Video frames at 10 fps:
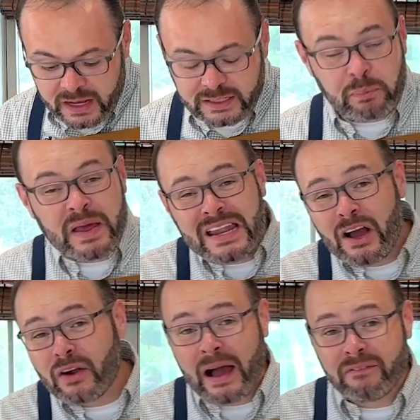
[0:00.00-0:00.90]
Depending
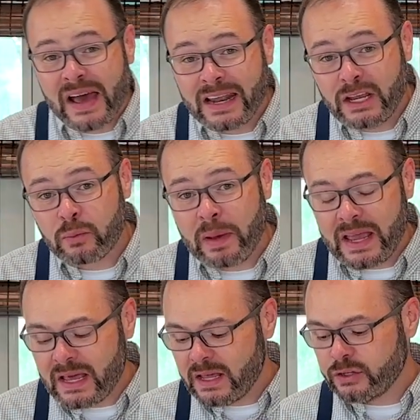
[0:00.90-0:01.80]
on how fatty your
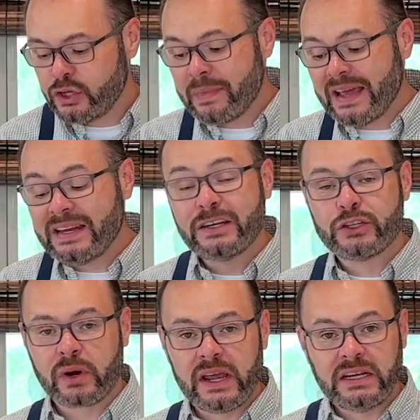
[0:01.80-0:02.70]
bacon is, you may need to
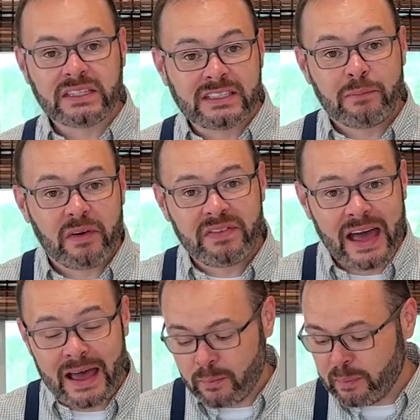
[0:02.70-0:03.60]
drain some of
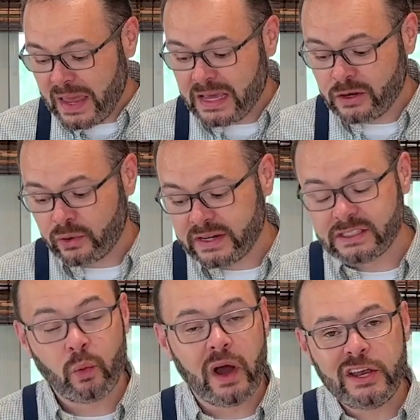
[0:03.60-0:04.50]
that bacon grease
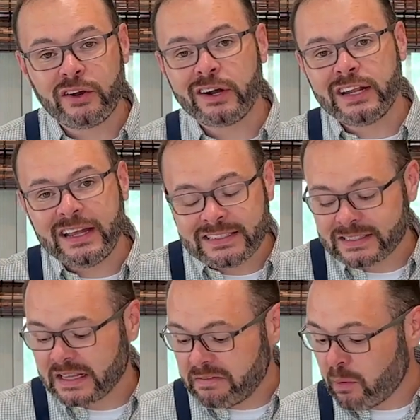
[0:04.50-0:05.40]
away. You're gonna need to
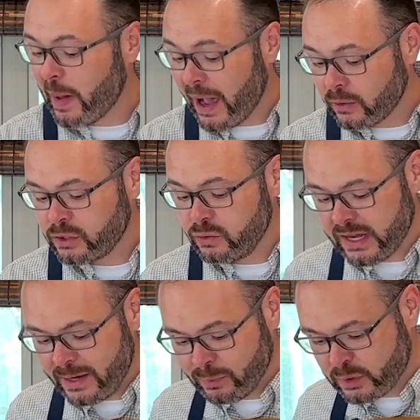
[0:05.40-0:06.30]
leave about two
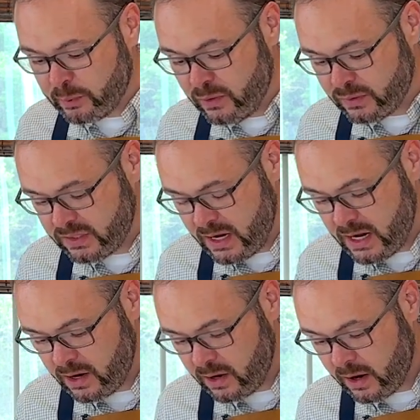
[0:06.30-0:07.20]
tablespoons in
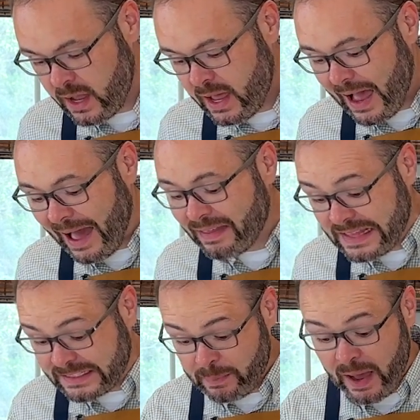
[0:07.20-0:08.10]
here. I think
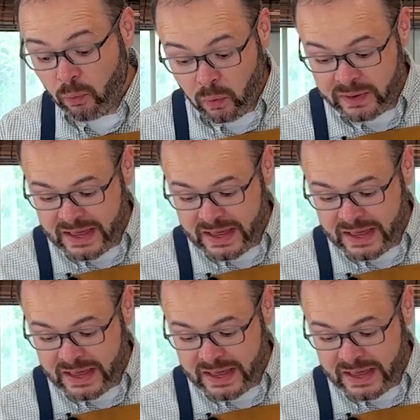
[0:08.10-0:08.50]
that's about what we